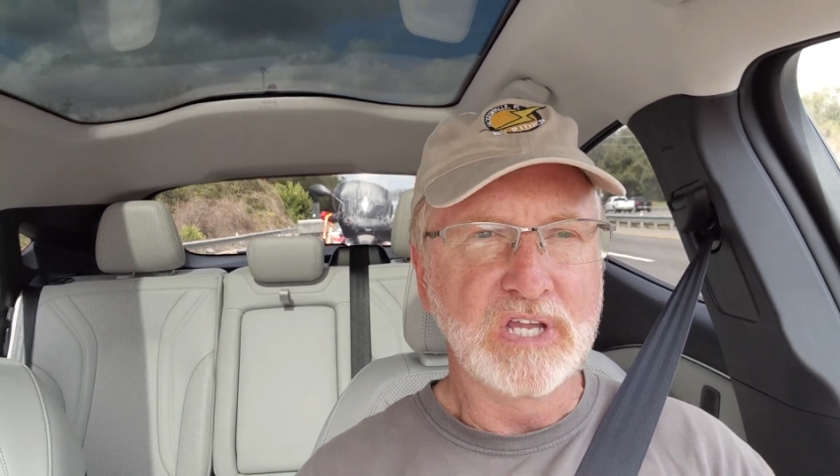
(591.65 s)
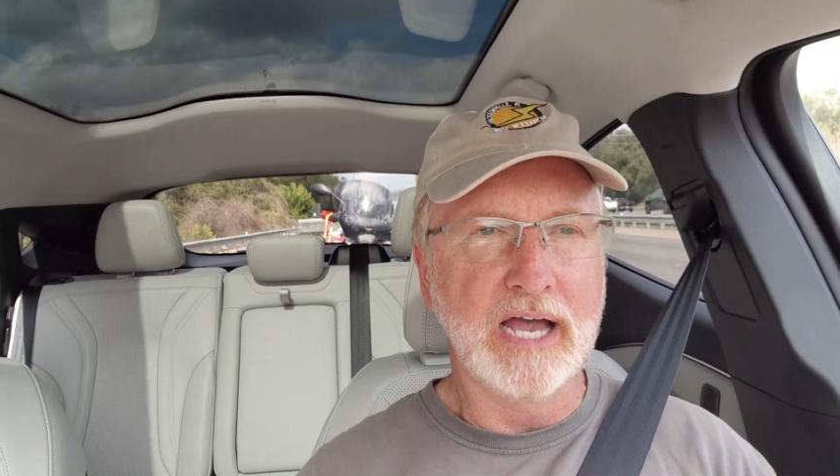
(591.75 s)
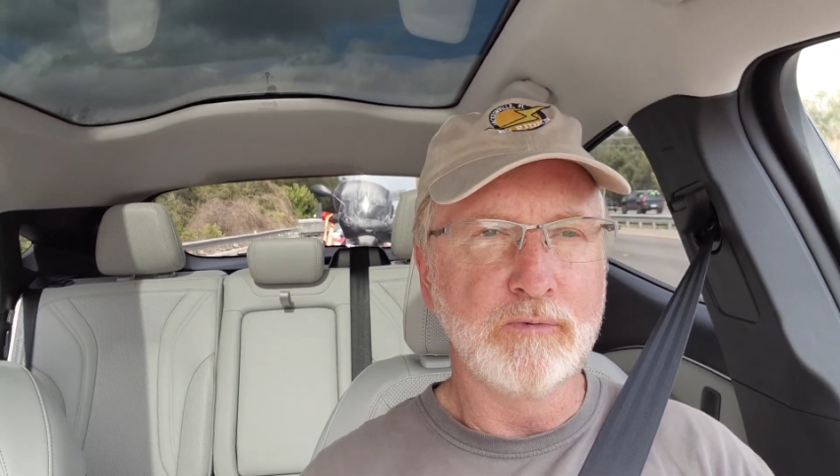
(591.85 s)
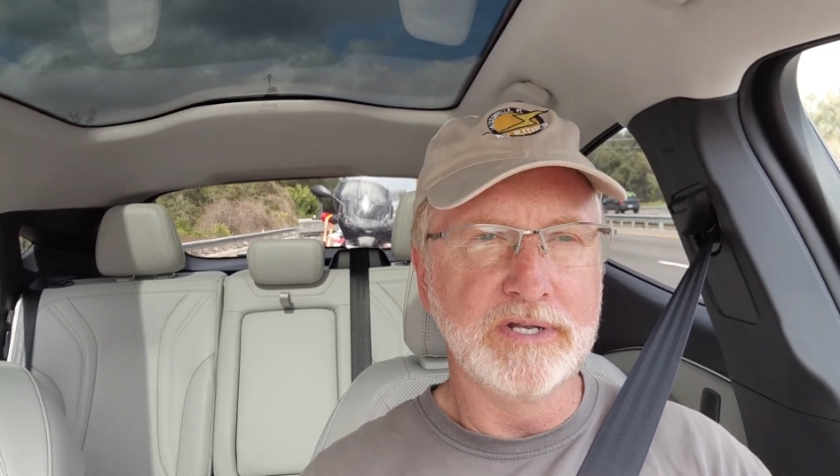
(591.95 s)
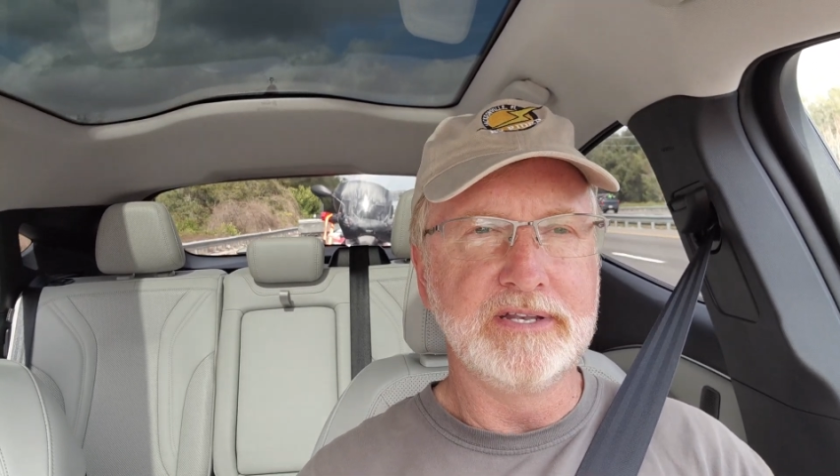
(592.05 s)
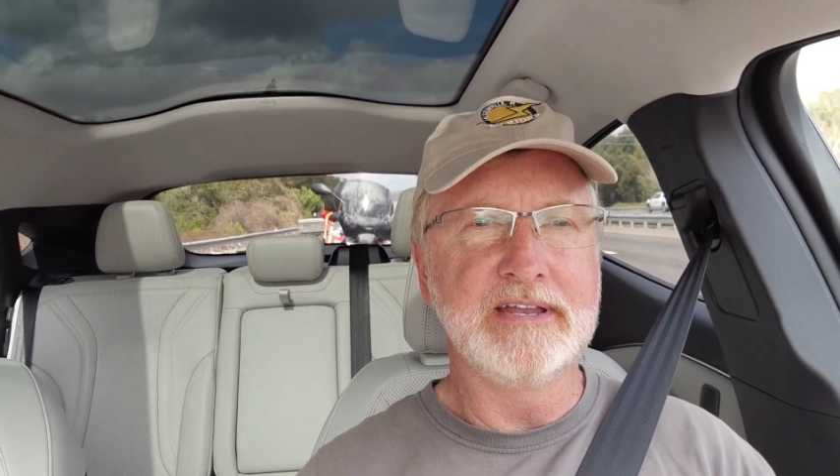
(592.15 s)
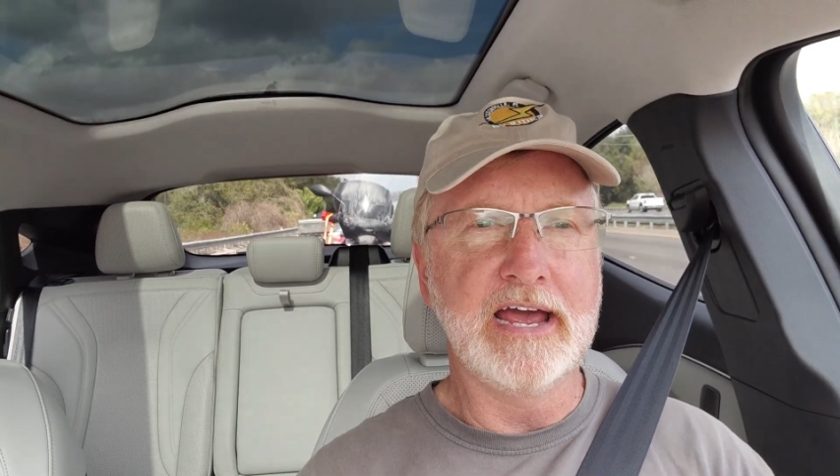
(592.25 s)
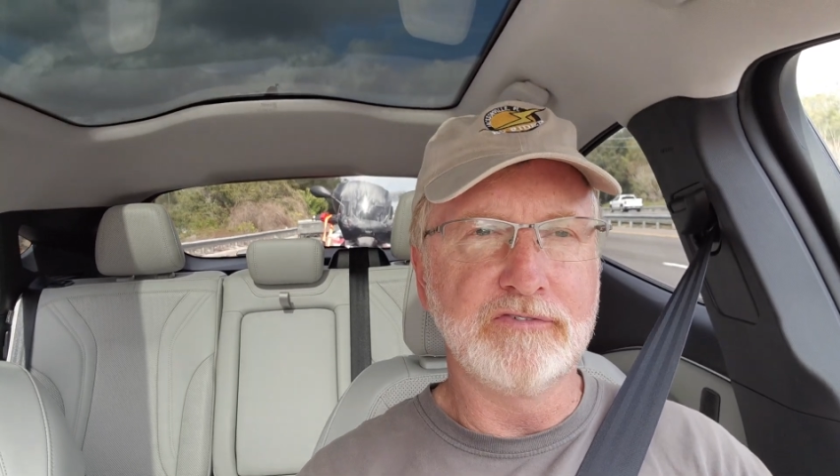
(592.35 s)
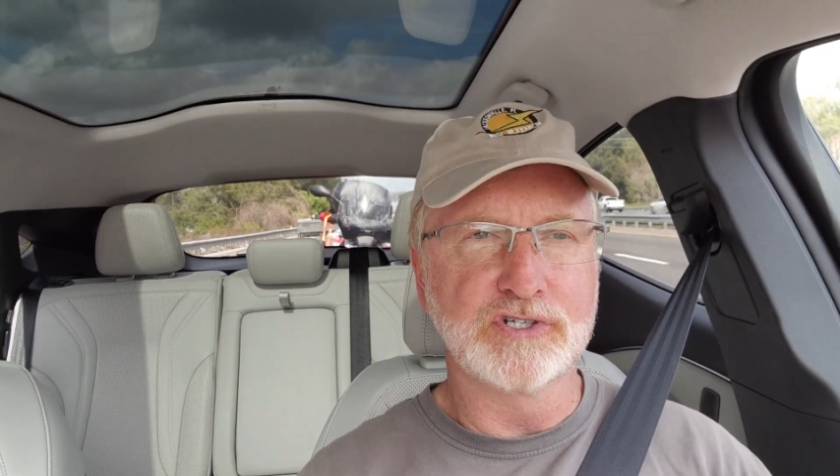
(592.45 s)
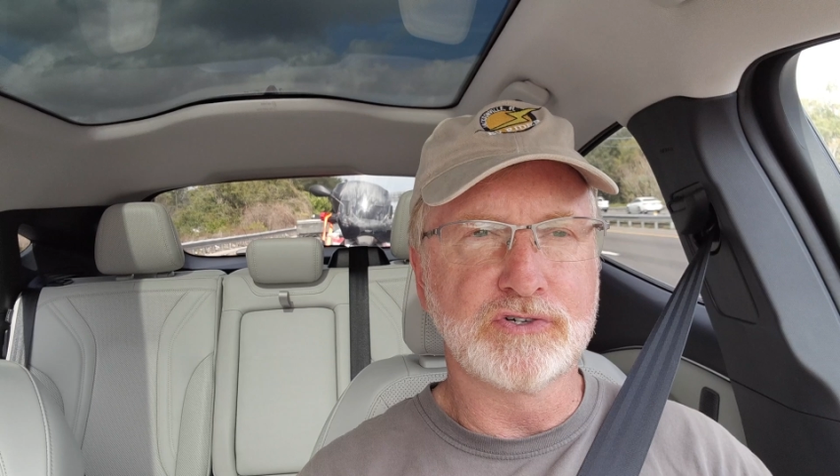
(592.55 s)
I would
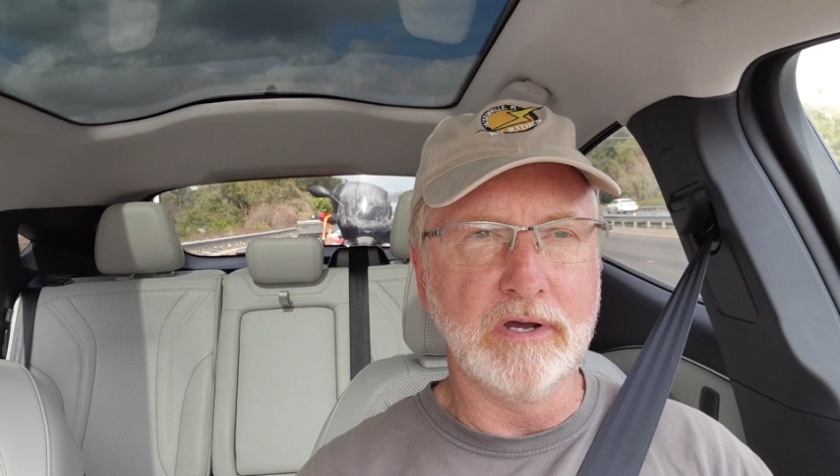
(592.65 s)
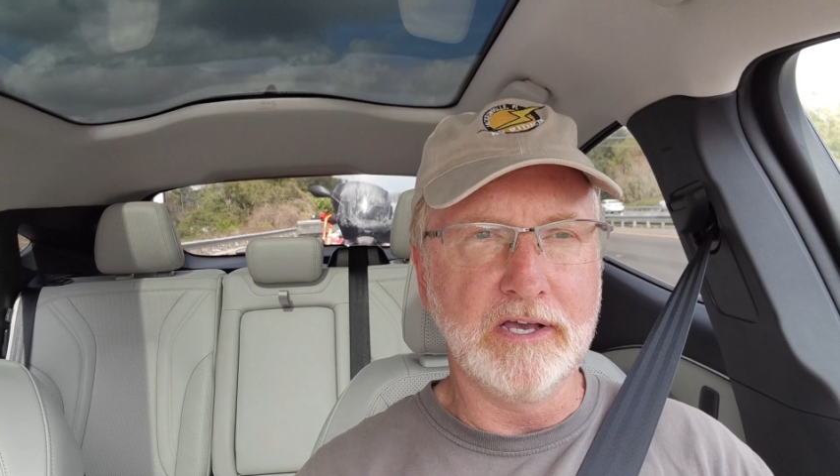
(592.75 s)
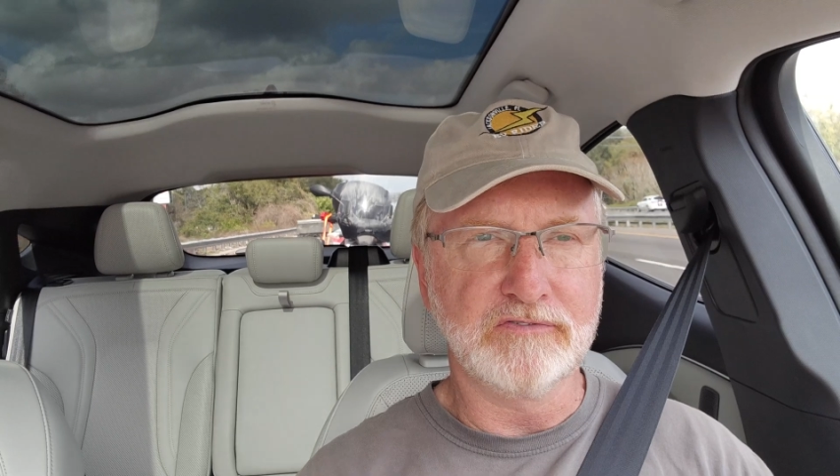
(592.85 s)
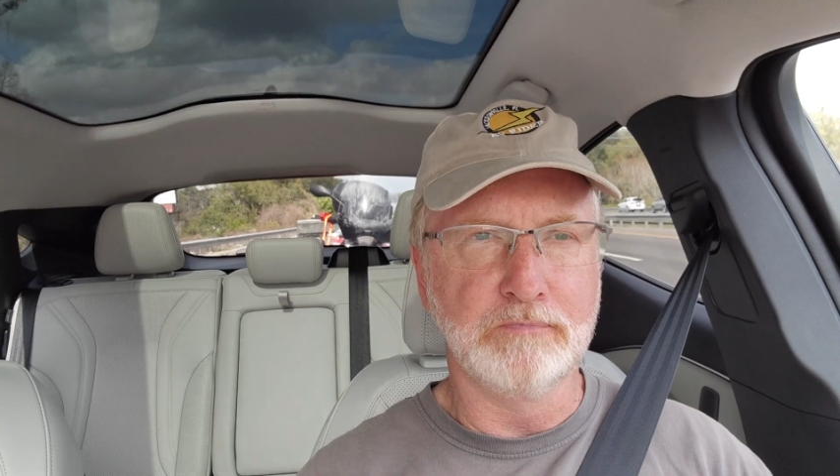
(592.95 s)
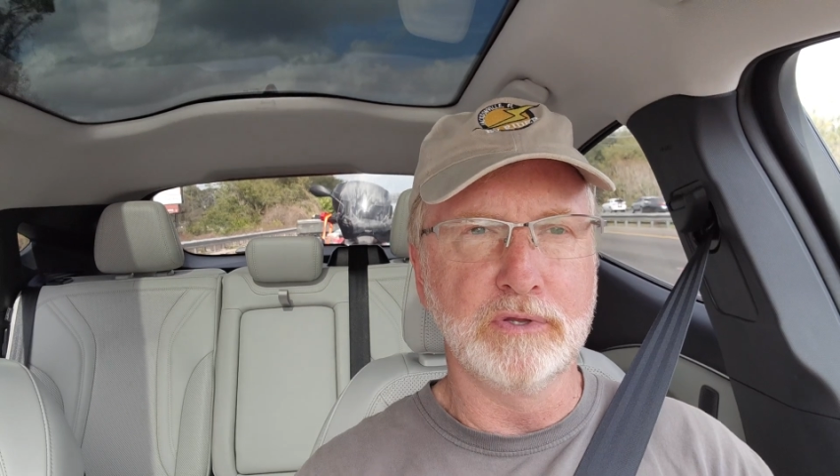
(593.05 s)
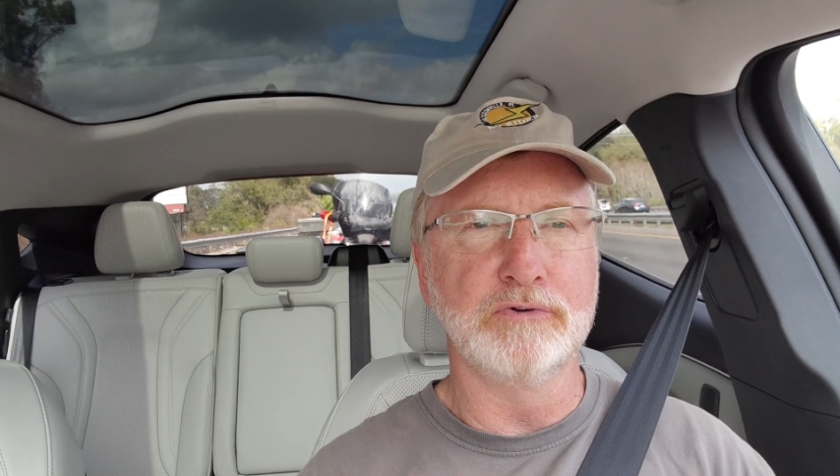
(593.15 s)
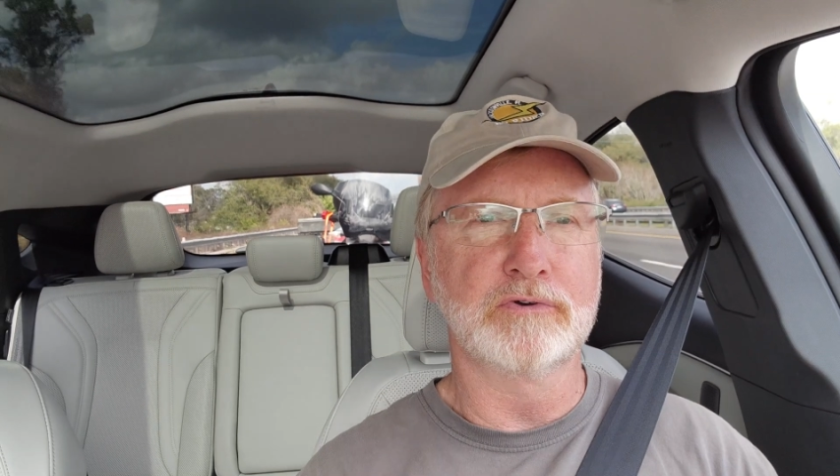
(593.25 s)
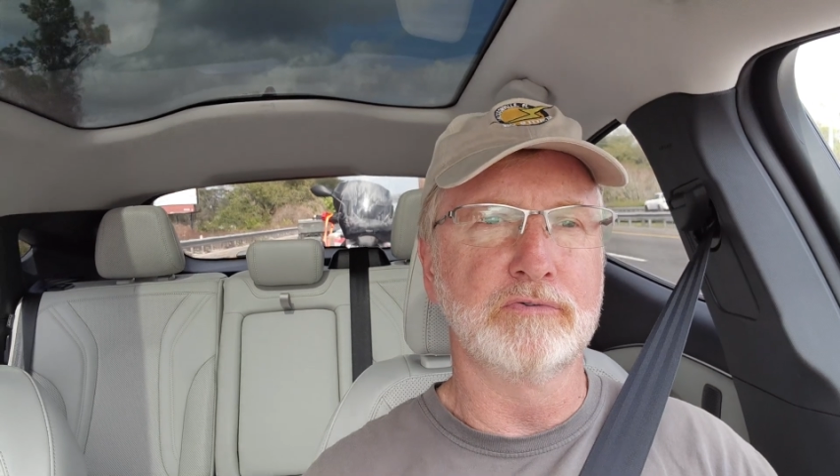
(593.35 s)
never trust Blue